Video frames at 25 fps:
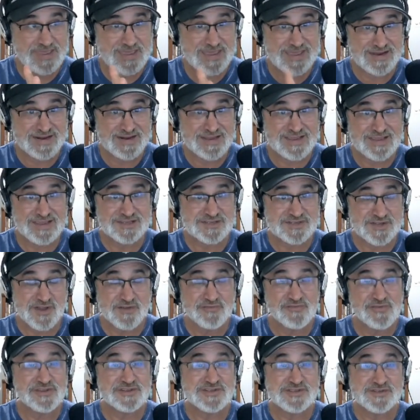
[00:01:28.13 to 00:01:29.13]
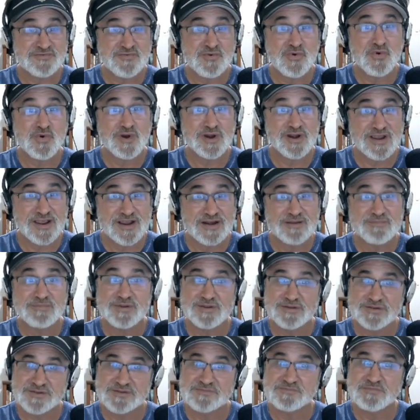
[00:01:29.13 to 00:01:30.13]
and his offensive coordinator,
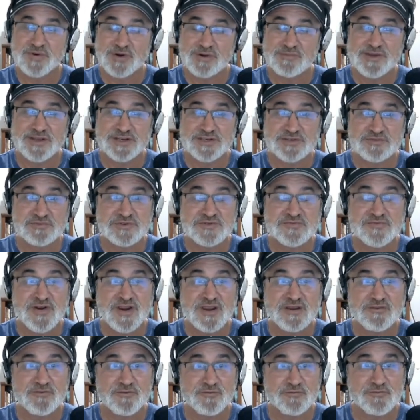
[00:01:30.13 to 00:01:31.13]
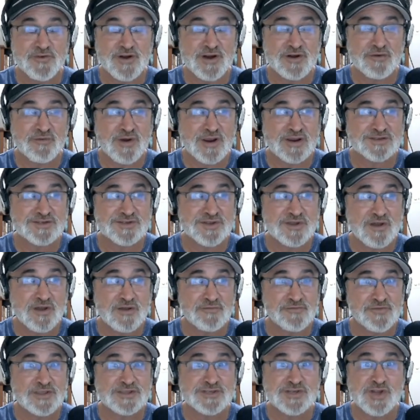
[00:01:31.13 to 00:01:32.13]
but pretty much it was Frank Reich's
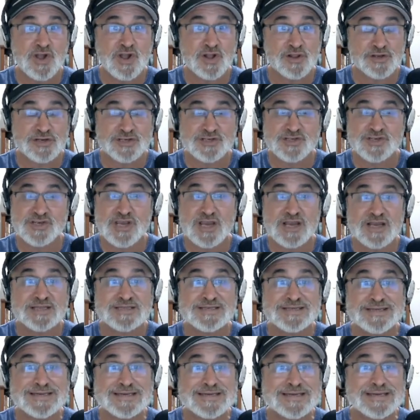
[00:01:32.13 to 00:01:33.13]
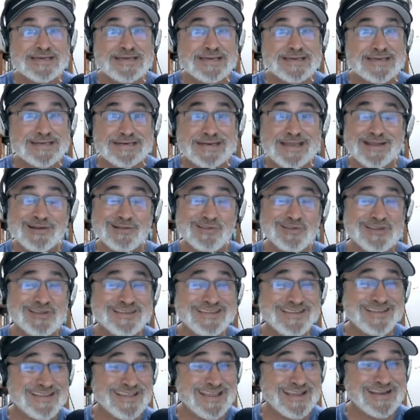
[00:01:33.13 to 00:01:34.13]
offense calling the shots. Not
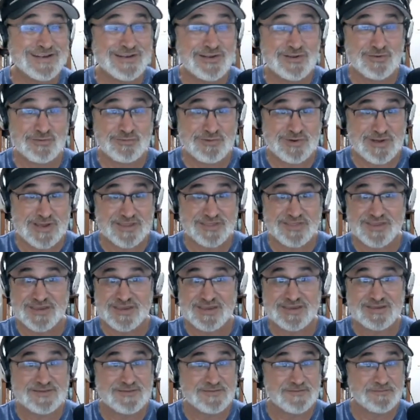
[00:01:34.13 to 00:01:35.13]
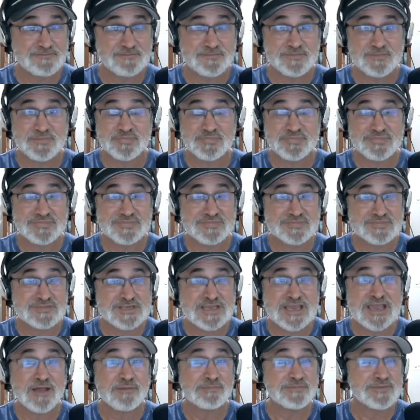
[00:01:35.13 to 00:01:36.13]
only did they do nothing
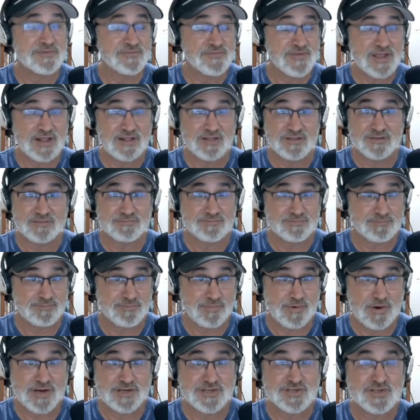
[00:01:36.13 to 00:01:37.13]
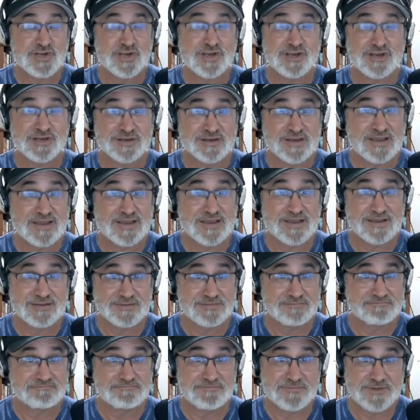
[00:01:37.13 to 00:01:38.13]
to help develop Bryce Young,
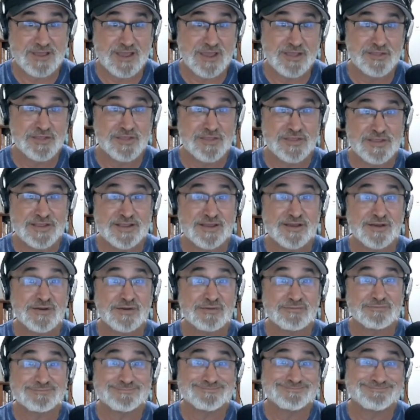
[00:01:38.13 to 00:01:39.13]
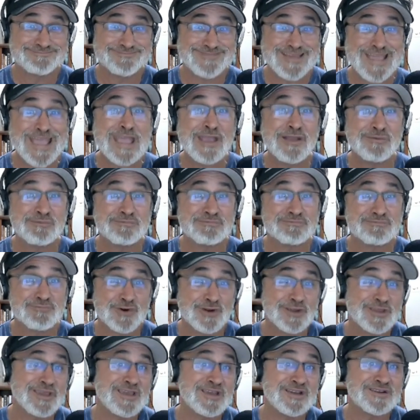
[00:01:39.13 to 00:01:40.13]
other than go, hey,
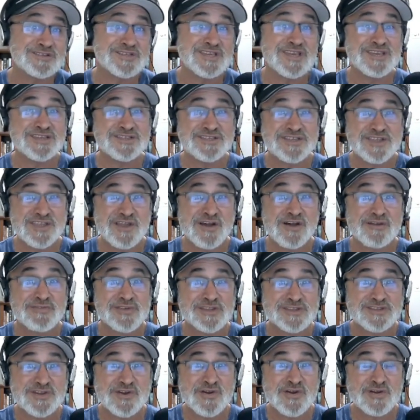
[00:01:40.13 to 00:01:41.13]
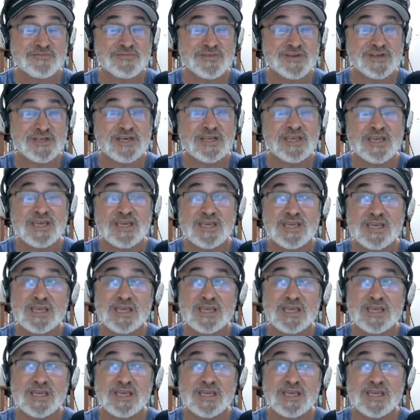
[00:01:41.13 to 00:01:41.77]
rookie, here's the keys to the offense. Go have fun.